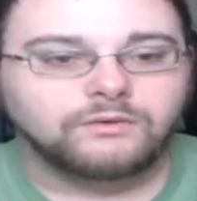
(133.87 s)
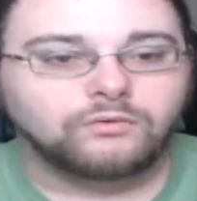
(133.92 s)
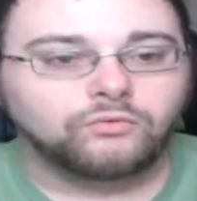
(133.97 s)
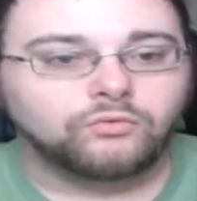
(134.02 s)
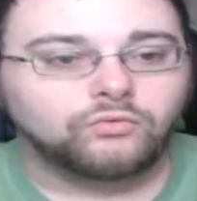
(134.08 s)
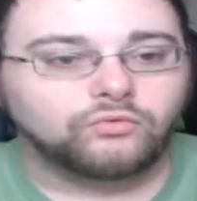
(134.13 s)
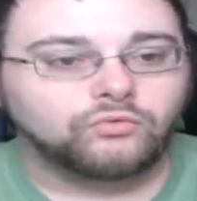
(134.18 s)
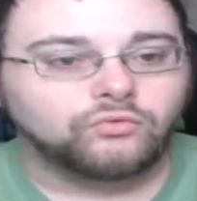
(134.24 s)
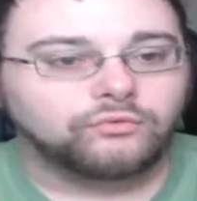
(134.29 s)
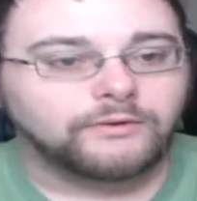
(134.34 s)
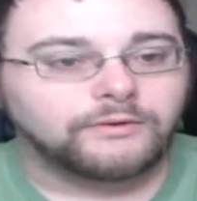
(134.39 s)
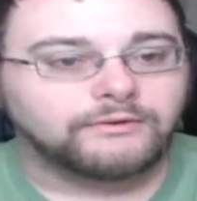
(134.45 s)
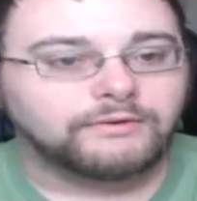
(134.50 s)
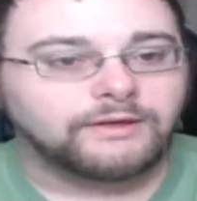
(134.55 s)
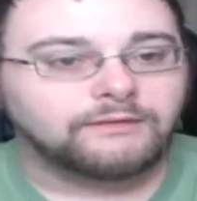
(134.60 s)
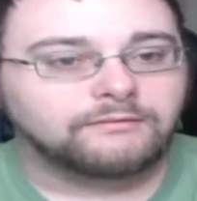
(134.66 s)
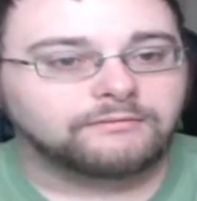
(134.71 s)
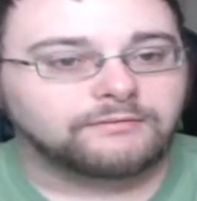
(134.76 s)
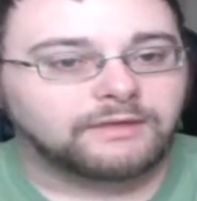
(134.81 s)
Ooh, well
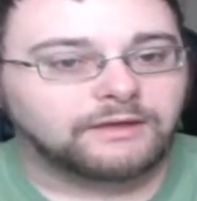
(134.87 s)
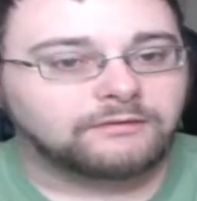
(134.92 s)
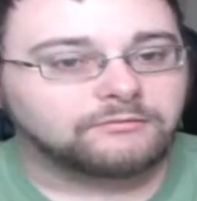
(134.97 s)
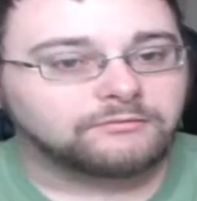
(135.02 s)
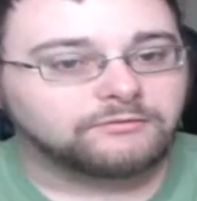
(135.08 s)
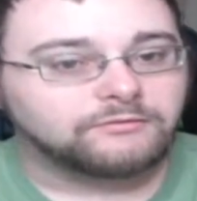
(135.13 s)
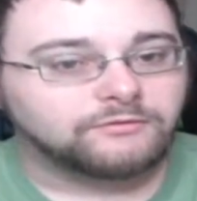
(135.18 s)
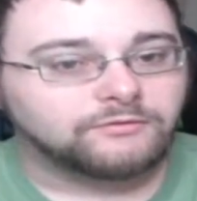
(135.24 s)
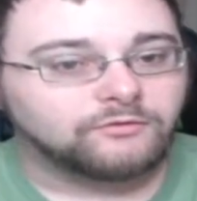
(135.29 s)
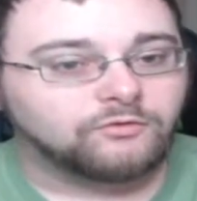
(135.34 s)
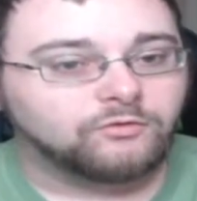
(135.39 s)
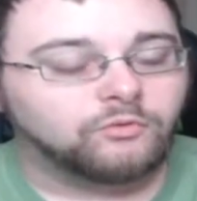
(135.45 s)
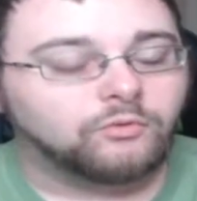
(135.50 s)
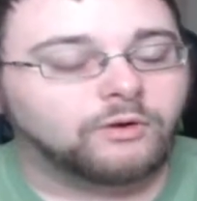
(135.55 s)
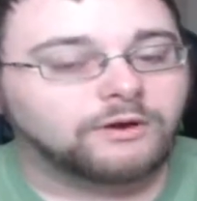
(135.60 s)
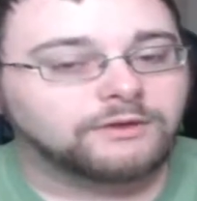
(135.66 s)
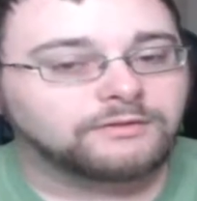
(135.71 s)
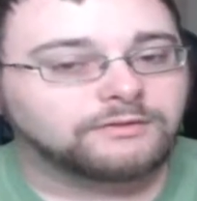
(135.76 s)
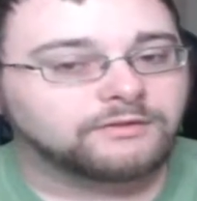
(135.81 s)
that that was
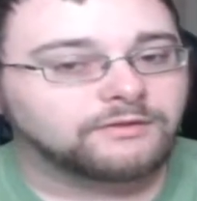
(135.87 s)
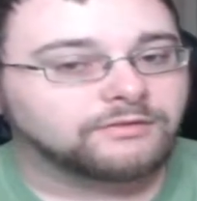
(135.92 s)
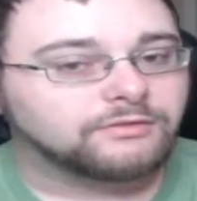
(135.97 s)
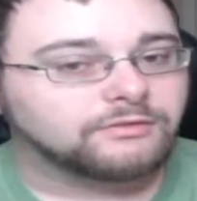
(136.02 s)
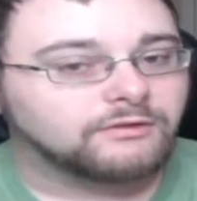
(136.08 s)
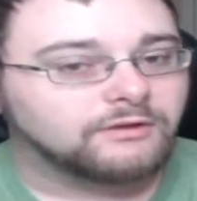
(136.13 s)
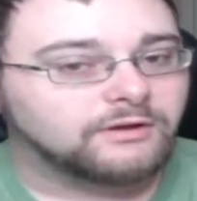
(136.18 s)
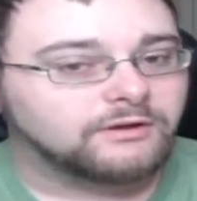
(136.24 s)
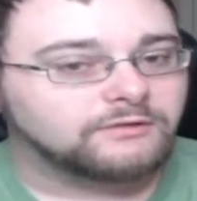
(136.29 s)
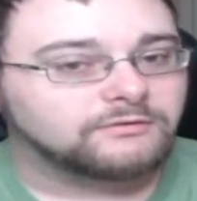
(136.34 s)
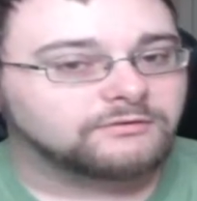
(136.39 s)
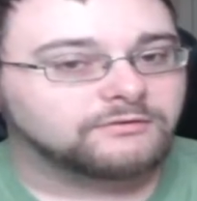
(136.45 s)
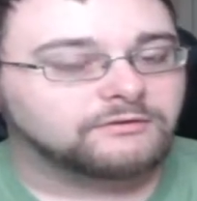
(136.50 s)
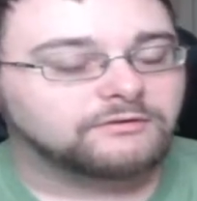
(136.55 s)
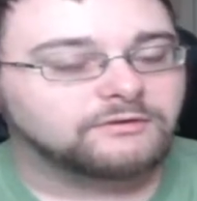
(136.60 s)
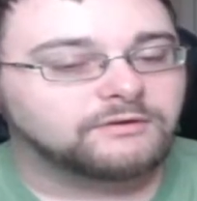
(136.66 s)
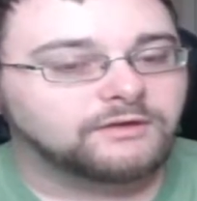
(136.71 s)
quite the thrust.